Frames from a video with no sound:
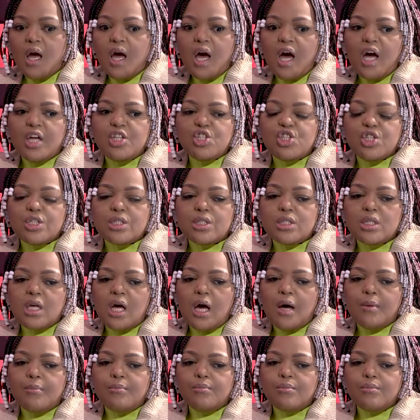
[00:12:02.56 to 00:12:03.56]
And just
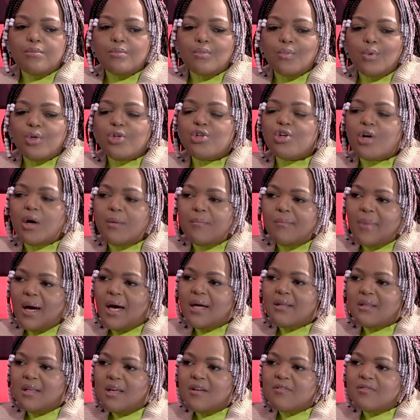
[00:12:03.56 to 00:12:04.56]
when you
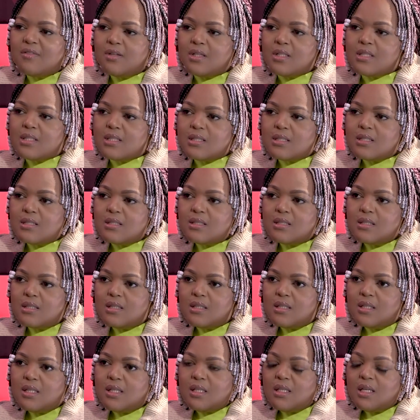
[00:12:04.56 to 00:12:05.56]
combine efforts,
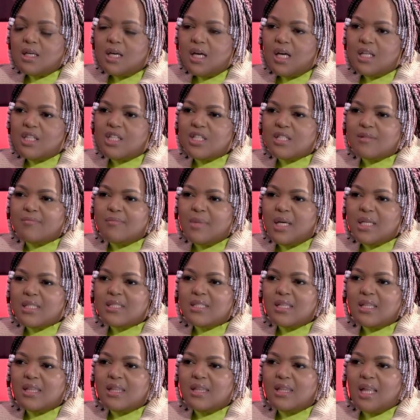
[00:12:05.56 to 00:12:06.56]
it just makes
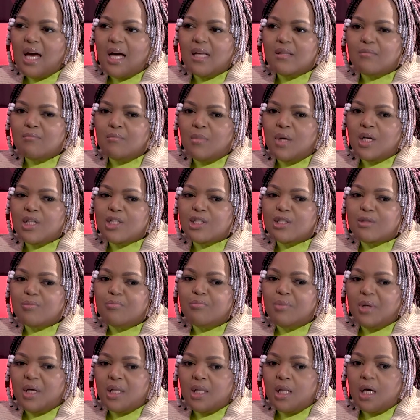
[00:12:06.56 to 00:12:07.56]
it that much
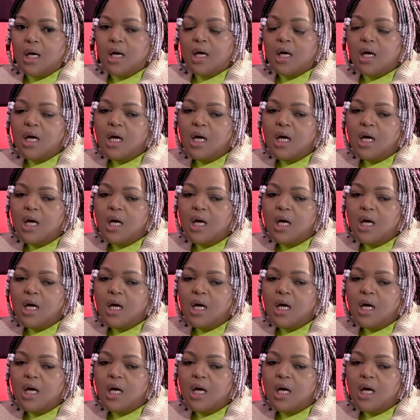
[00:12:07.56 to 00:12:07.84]
better.